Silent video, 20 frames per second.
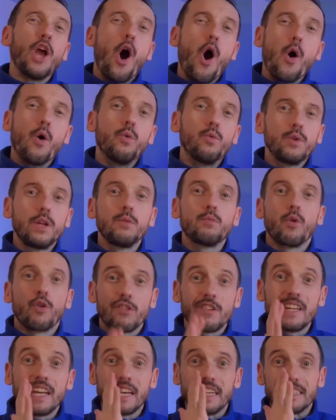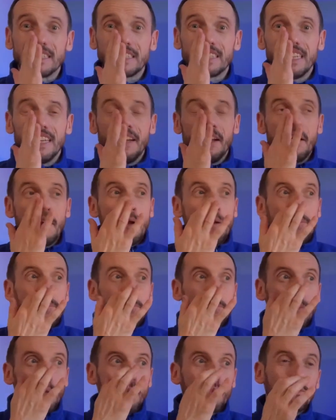only worry is
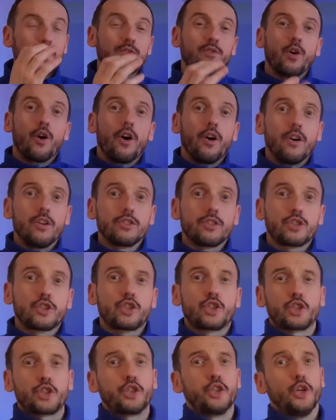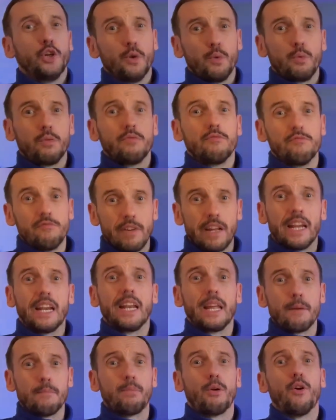we've got 2 really
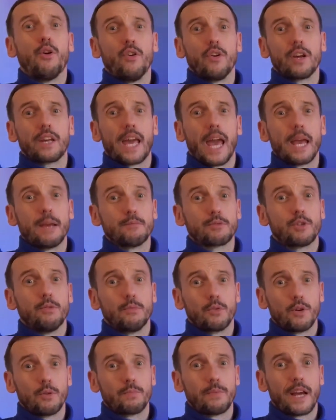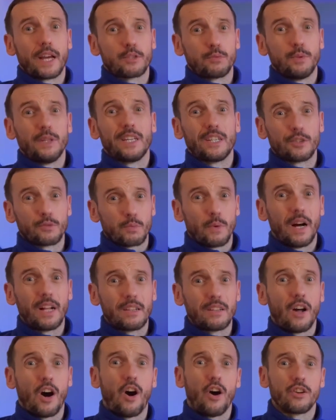important games coming up next week as well.
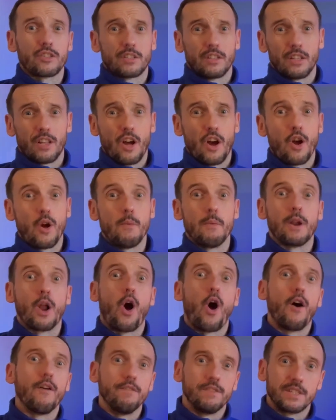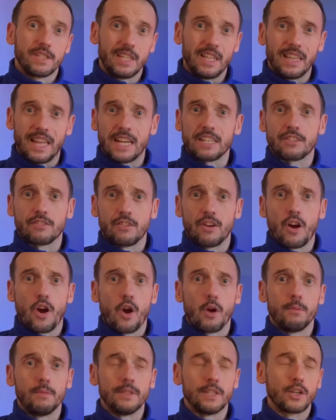Arsenal at home and obviously Leicester at
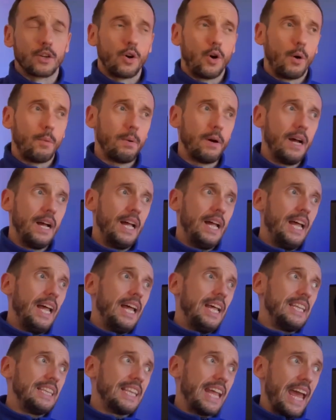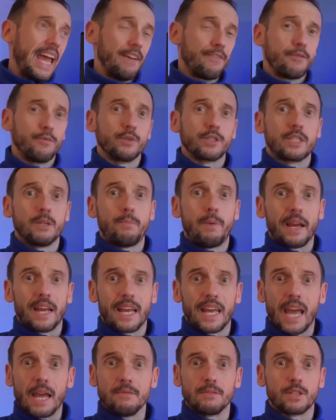home in the Cup. If it was to pick a
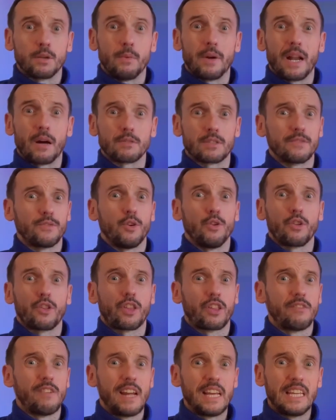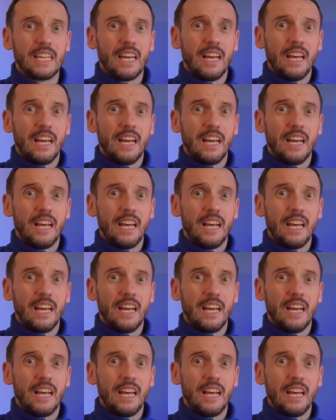game to win out of all 3,